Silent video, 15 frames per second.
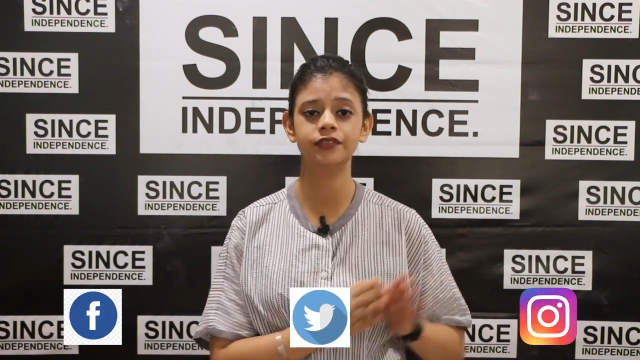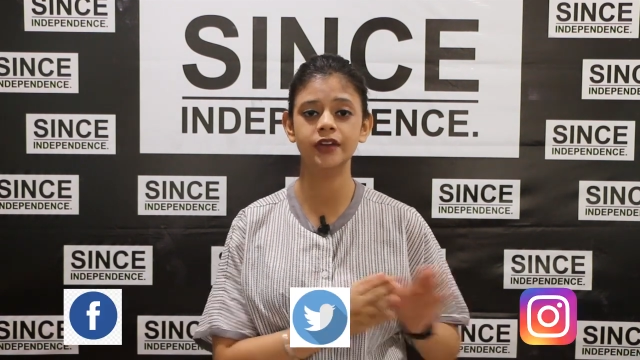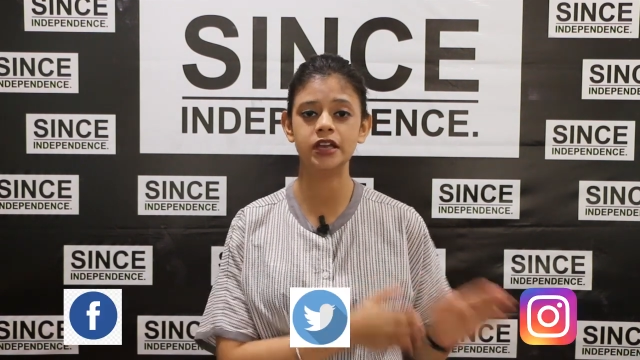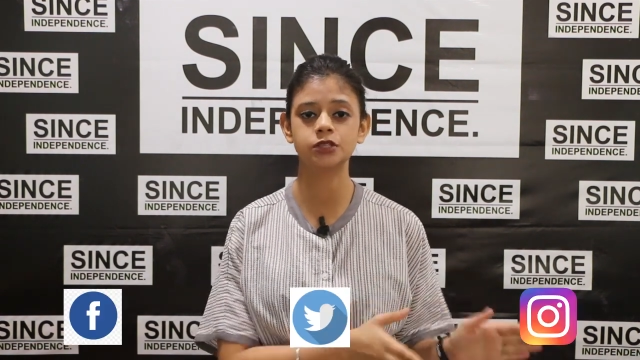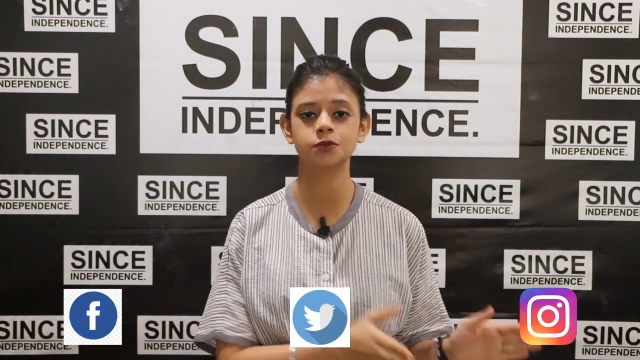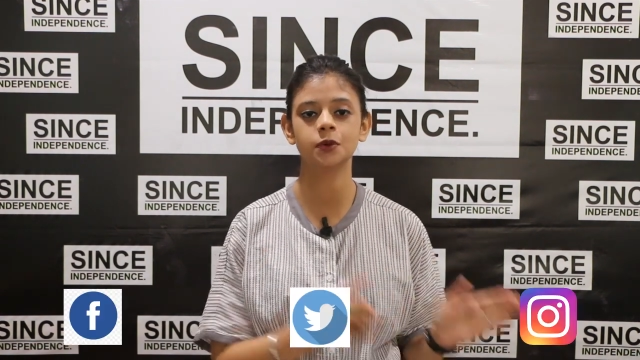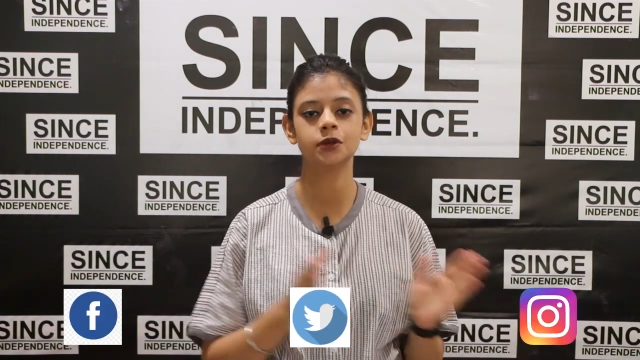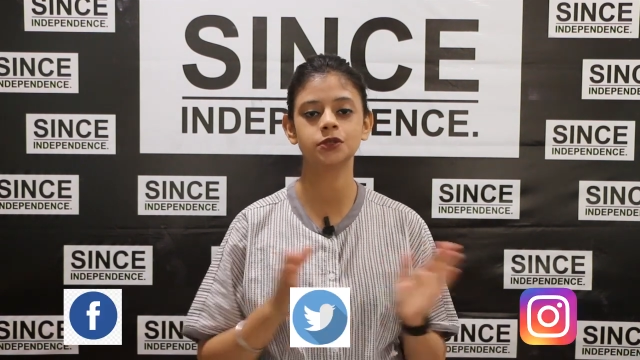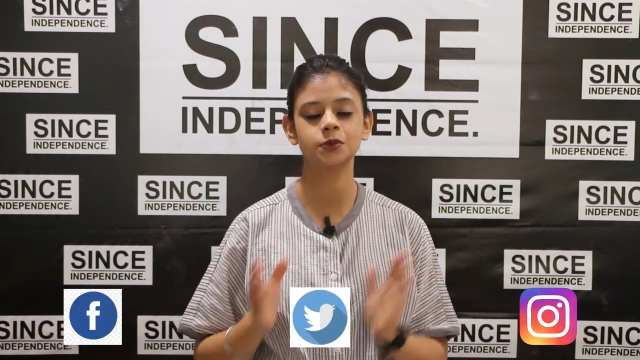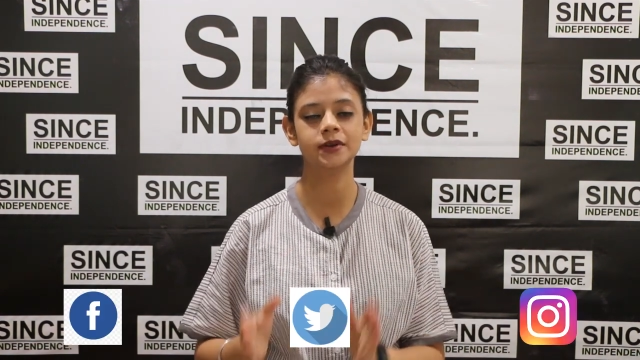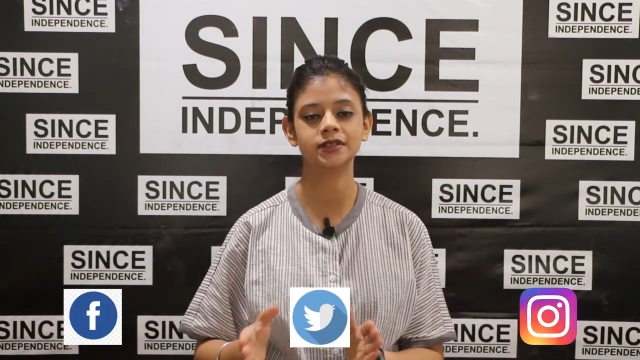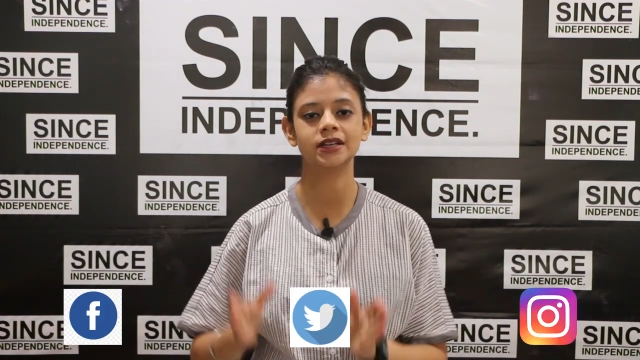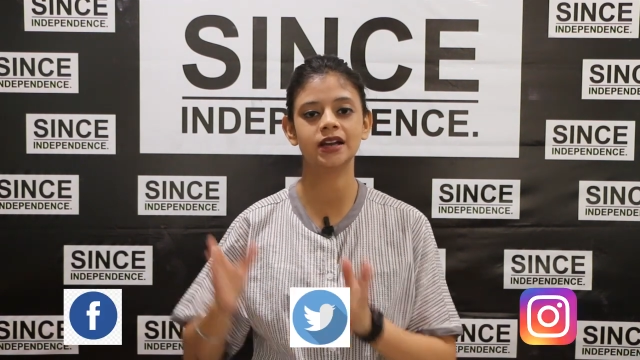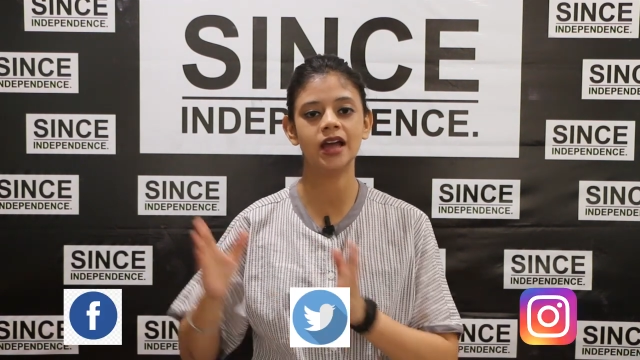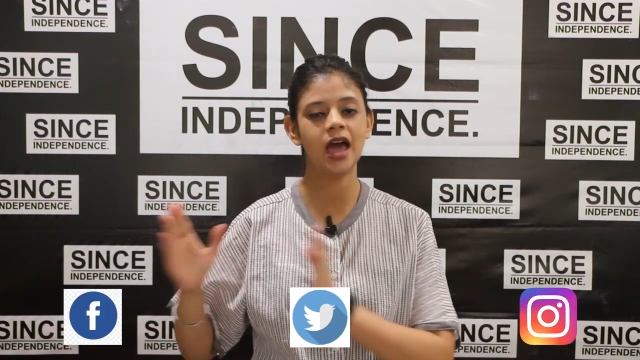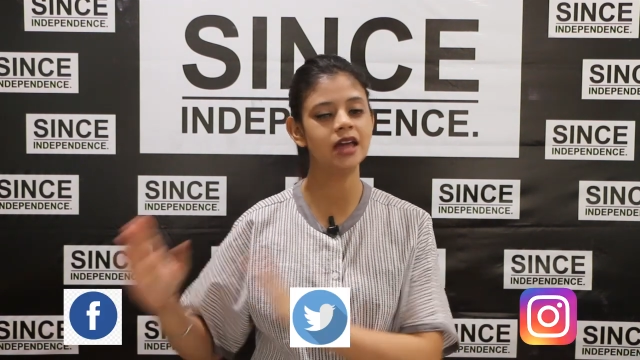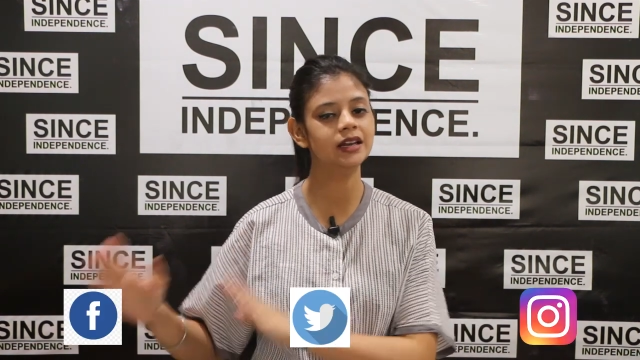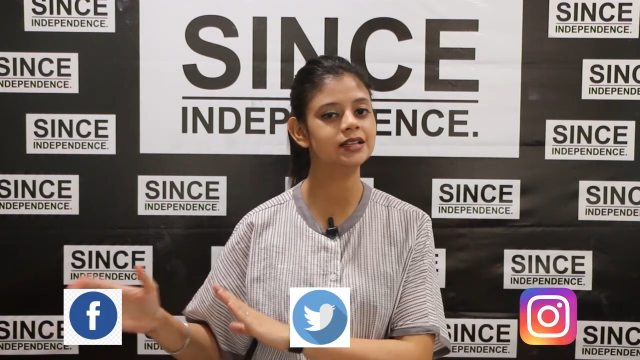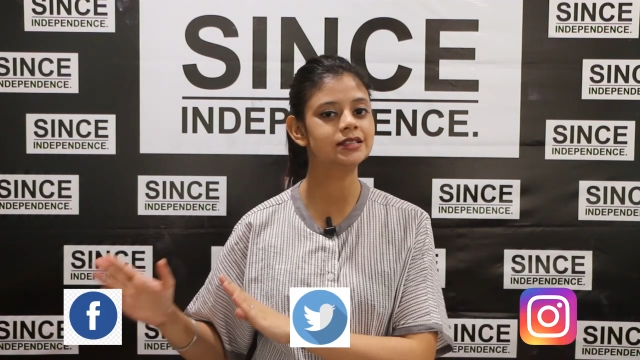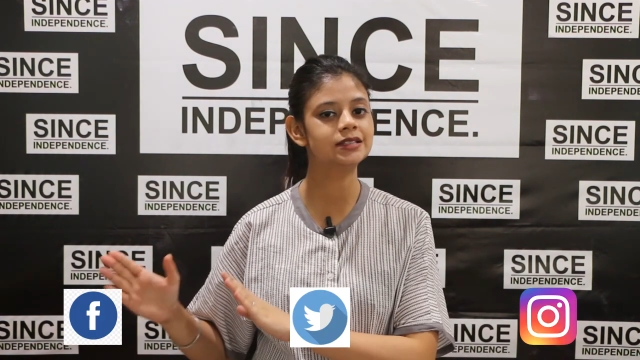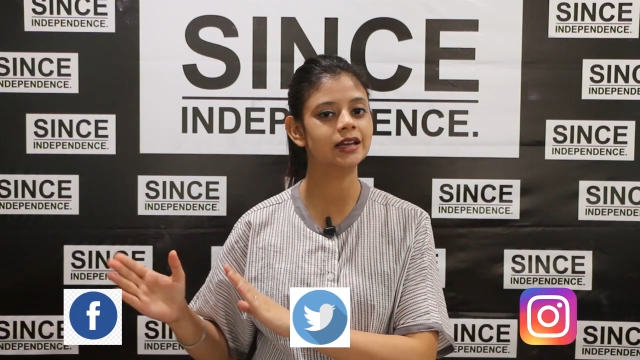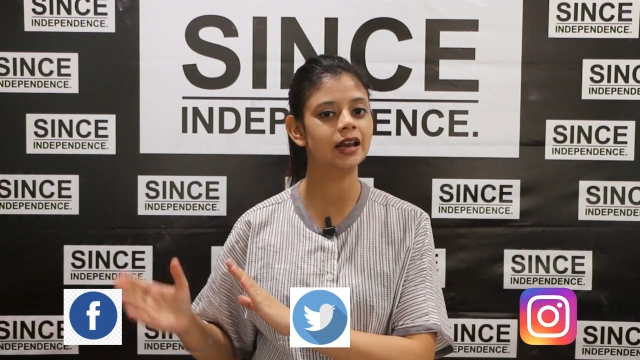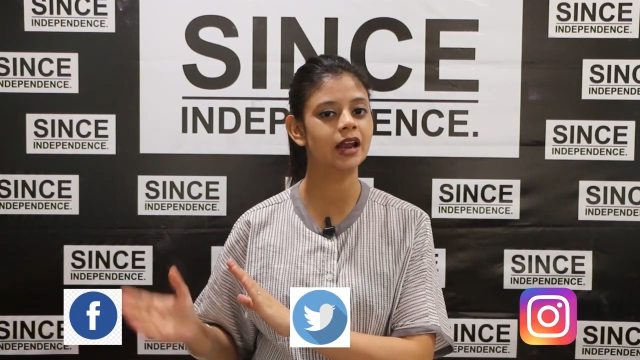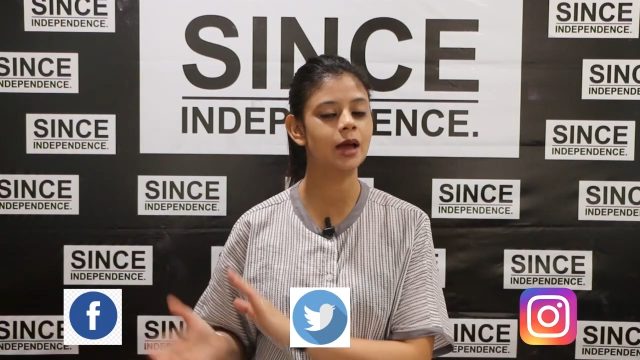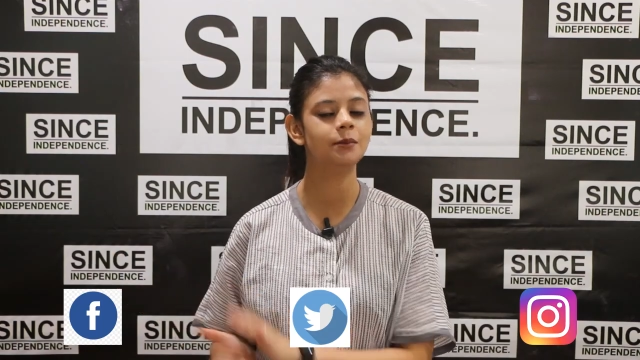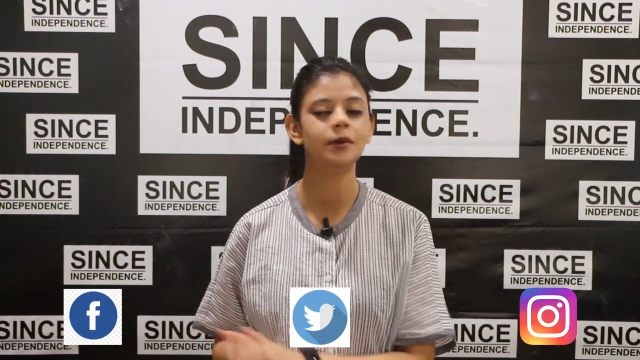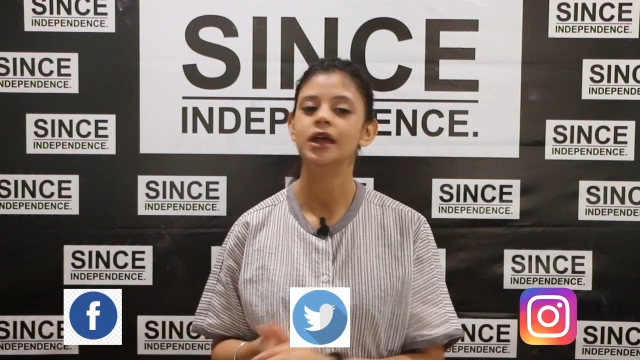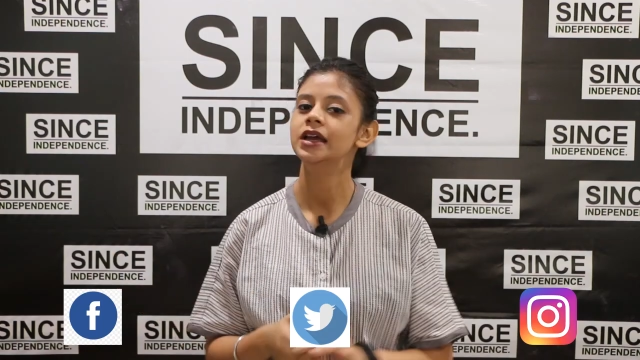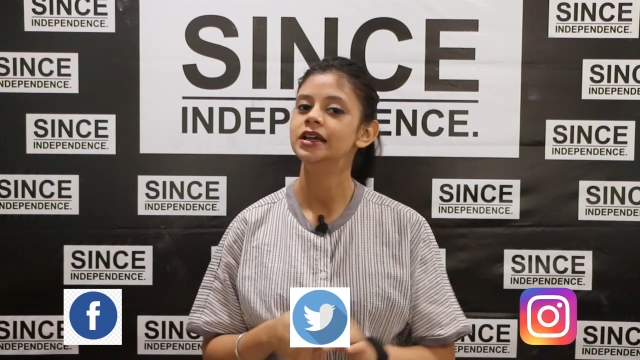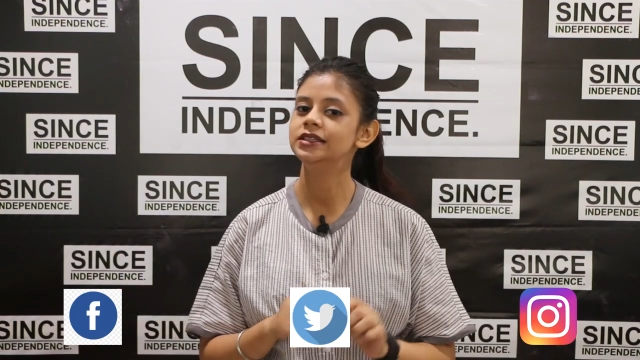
Facebook, Twitter and Instagram.